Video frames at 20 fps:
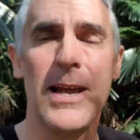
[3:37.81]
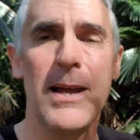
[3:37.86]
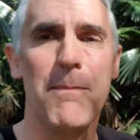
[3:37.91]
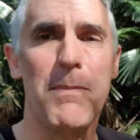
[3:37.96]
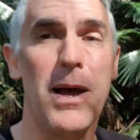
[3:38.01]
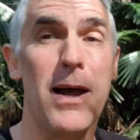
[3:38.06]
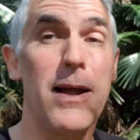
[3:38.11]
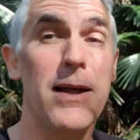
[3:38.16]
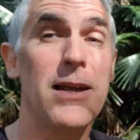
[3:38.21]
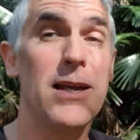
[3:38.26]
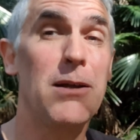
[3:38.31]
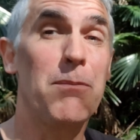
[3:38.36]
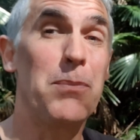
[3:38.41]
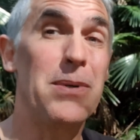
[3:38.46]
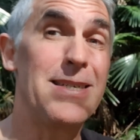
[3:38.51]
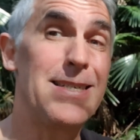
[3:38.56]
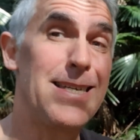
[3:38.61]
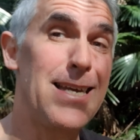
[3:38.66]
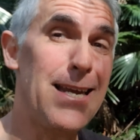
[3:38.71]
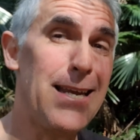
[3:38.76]
But in
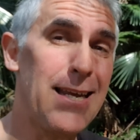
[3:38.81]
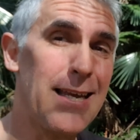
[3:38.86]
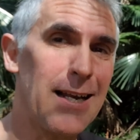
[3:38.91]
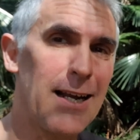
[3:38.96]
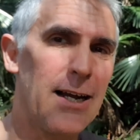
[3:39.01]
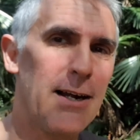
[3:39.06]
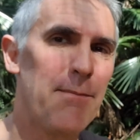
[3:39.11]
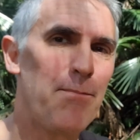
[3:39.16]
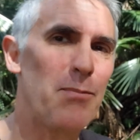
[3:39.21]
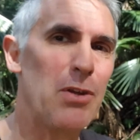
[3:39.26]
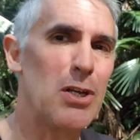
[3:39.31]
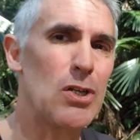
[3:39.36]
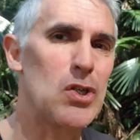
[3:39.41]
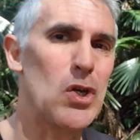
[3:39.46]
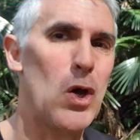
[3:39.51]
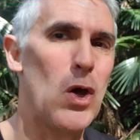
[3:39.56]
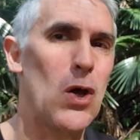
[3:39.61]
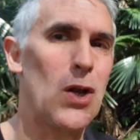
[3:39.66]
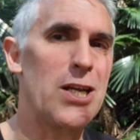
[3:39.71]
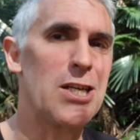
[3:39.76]
particular, it's
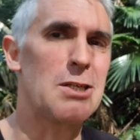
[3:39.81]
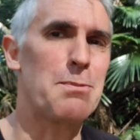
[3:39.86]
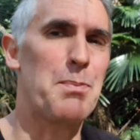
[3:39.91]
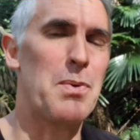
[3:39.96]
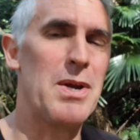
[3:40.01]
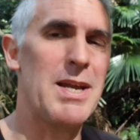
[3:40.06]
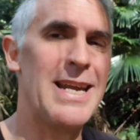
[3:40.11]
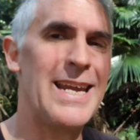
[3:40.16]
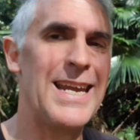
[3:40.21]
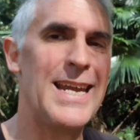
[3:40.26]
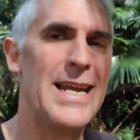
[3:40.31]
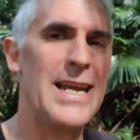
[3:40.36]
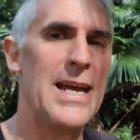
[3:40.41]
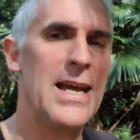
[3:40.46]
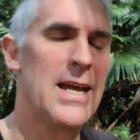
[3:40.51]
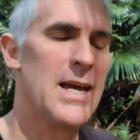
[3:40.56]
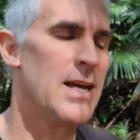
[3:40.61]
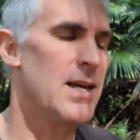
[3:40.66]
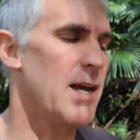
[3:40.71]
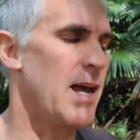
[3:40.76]
early spring here,
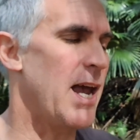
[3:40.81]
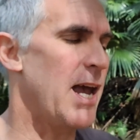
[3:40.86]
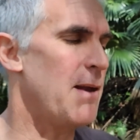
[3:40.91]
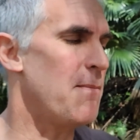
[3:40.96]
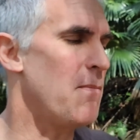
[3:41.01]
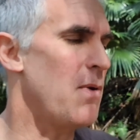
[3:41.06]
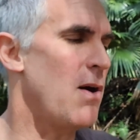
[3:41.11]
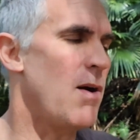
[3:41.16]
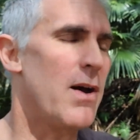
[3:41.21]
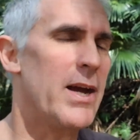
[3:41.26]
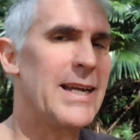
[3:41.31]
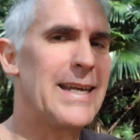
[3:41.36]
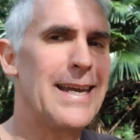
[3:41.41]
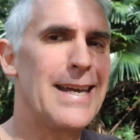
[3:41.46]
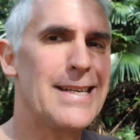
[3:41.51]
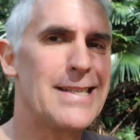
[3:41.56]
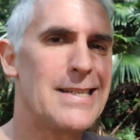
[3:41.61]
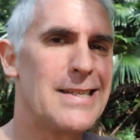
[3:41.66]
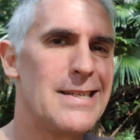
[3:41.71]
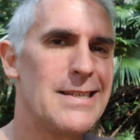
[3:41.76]
and my
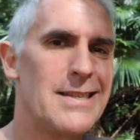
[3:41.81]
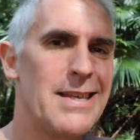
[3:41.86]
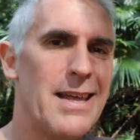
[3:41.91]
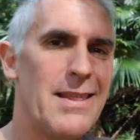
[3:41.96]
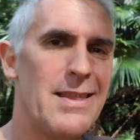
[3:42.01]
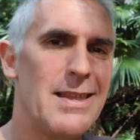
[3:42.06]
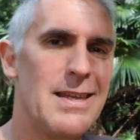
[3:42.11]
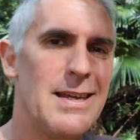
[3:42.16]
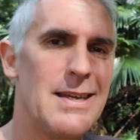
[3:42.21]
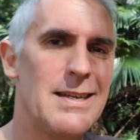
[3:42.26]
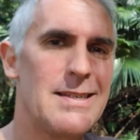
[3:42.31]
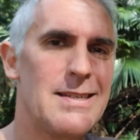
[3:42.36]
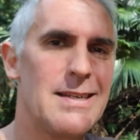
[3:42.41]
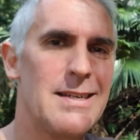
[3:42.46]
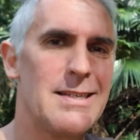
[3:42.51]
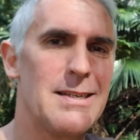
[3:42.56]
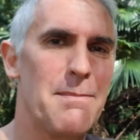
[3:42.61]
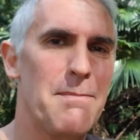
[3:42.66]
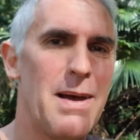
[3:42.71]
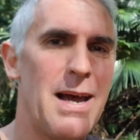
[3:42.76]
guess is that this
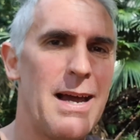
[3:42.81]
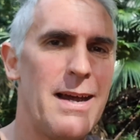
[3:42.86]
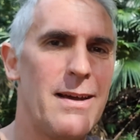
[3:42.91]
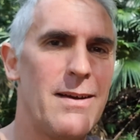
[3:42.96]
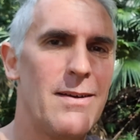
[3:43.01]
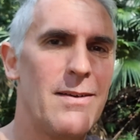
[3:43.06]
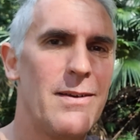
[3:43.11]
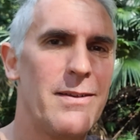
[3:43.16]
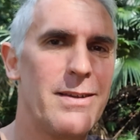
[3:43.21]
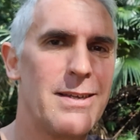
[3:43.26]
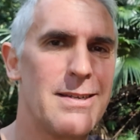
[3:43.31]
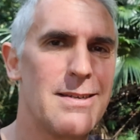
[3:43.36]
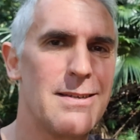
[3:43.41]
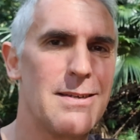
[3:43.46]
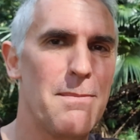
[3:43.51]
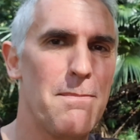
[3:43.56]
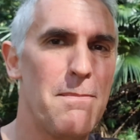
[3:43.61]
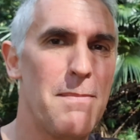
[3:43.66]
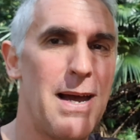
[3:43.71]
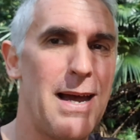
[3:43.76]
is a male. This is
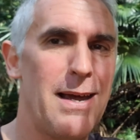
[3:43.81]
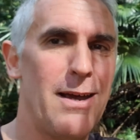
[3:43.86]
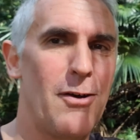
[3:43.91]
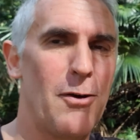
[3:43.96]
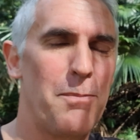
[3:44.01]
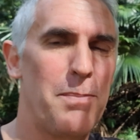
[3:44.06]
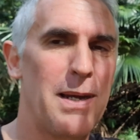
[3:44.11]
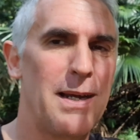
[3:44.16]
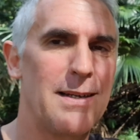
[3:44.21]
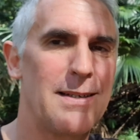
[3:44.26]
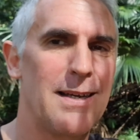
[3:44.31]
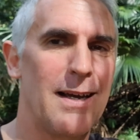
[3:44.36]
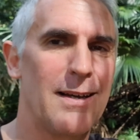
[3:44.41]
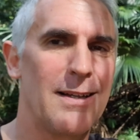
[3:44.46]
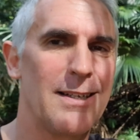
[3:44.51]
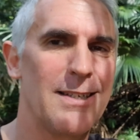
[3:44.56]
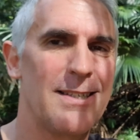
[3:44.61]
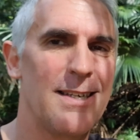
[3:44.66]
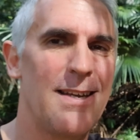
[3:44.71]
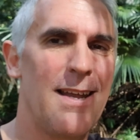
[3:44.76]
a male pink-tongue
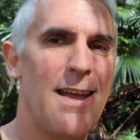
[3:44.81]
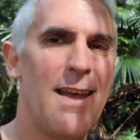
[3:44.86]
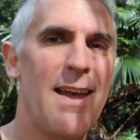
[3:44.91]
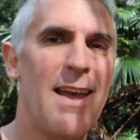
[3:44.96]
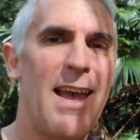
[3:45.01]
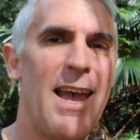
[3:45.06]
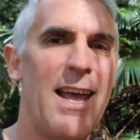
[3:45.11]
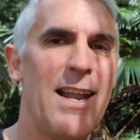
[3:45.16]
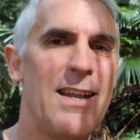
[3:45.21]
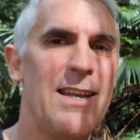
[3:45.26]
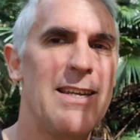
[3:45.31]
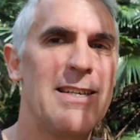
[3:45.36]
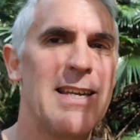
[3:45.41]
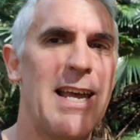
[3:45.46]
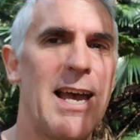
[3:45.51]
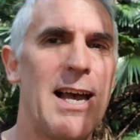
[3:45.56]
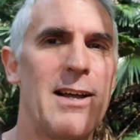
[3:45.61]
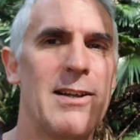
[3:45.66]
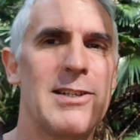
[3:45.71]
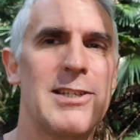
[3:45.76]
lizard, and he's
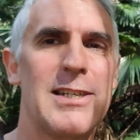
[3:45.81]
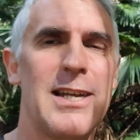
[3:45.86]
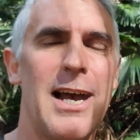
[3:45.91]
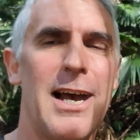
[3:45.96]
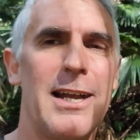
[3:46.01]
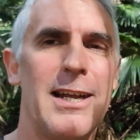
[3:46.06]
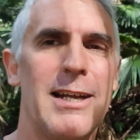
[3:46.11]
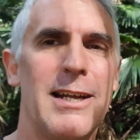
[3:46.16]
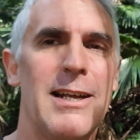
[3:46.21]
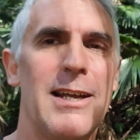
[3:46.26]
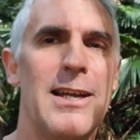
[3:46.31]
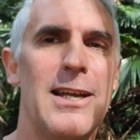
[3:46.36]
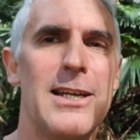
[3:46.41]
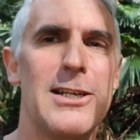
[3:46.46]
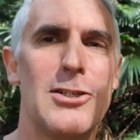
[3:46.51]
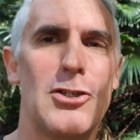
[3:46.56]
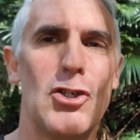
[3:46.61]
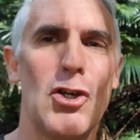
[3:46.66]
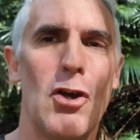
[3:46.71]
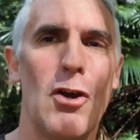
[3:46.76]
out starting
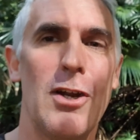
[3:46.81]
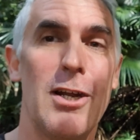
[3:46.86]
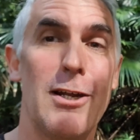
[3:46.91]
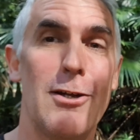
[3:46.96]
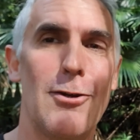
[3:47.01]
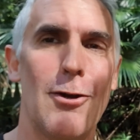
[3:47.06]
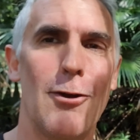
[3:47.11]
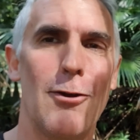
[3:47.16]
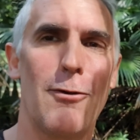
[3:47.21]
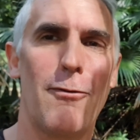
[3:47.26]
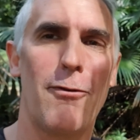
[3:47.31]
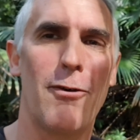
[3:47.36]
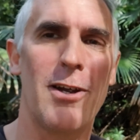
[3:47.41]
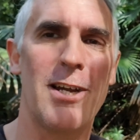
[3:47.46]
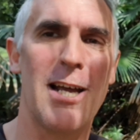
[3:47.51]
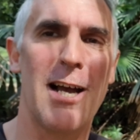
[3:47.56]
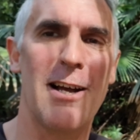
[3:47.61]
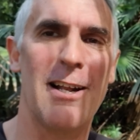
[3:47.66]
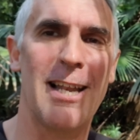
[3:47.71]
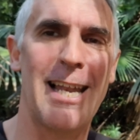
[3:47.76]
his journey to look for a
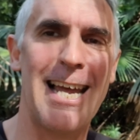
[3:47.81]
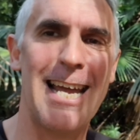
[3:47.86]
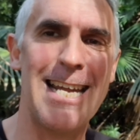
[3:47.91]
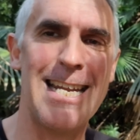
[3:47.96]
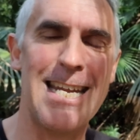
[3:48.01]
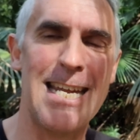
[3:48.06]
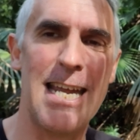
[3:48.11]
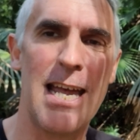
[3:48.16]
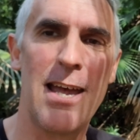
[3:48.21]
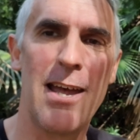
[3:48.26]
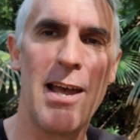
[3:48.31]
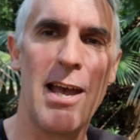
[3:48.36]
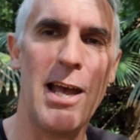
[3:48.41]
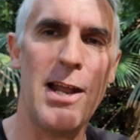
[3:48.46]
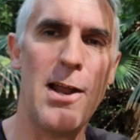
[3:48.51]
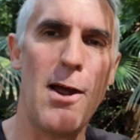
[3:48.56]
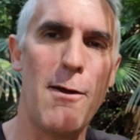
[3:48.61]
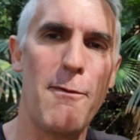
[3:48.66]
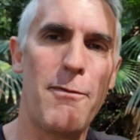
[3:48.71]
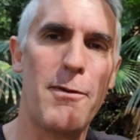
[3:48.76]
young lady and
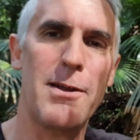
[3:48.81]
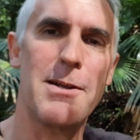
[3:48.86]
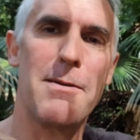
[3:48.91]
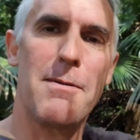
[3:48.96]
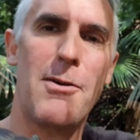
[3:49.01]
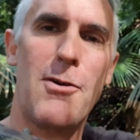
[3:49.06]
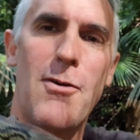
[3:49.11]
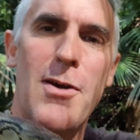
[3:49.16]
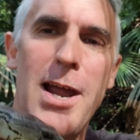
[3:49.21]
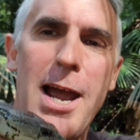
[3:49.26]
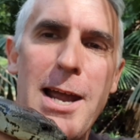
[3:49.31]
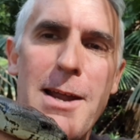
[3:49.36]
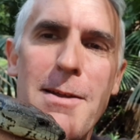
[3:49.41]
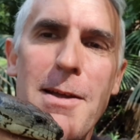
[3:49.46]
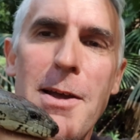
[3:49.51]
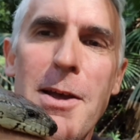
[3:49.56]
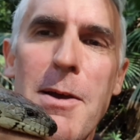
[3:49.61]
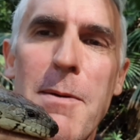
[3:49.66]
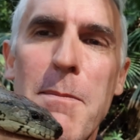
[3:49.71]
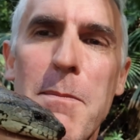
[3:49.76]
hopefully to create
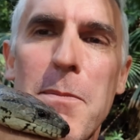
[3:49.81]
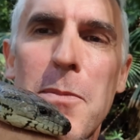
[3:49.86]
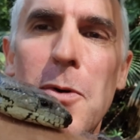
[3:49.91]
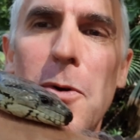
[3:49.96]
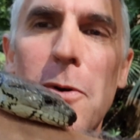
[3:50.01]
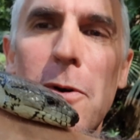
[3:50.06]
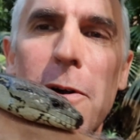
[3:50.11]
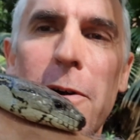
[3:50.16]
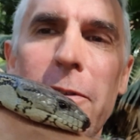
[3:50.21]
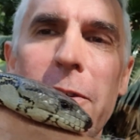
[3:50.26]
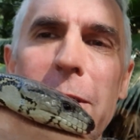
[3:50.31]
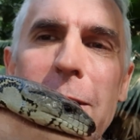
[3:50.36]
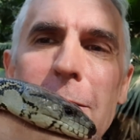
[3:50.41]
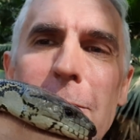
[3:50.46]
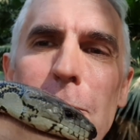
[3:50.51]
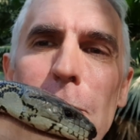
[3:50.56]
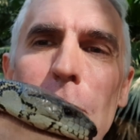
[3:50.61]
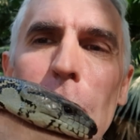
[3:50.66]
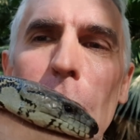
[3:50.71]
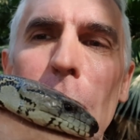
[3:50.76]
more of these
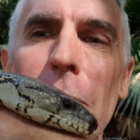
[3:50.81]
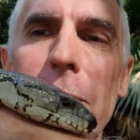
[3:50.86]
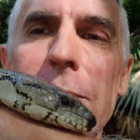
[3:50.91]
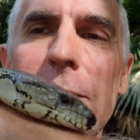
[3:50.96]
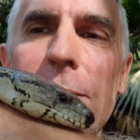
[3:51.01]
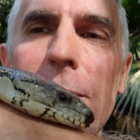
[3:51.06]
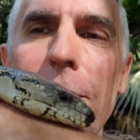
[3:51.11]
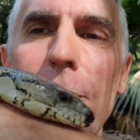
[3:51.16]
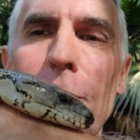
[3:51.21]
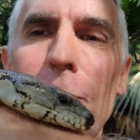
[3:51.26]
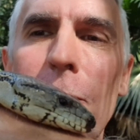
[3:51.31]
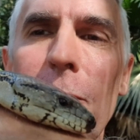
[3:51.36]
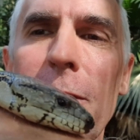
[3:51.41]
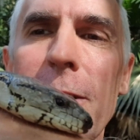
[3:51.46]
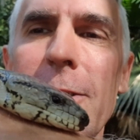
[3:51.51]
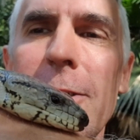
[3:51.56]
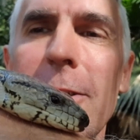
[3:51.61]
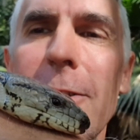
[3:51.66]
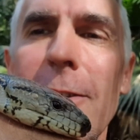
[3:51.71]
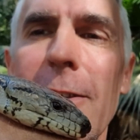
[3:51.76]
gorgeous little
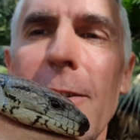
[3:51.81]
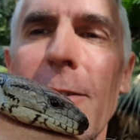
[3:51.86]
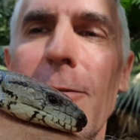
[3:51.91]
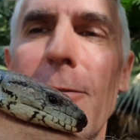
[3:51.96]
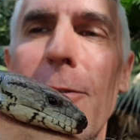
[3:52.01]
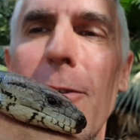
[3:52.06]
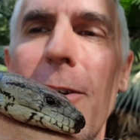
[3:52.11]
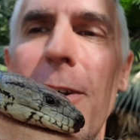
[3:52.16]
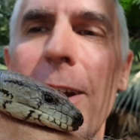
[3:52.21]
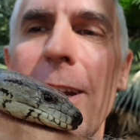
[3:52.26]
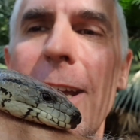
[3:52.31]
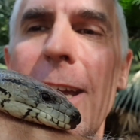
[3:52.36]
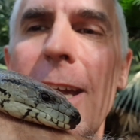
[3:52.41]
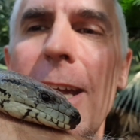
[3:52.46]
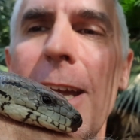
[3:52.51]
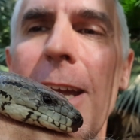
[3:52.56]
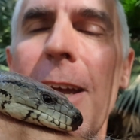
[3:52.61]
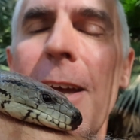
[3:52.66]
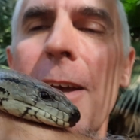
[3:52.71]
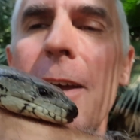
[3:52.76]
creatures right
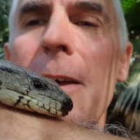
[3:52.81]
here.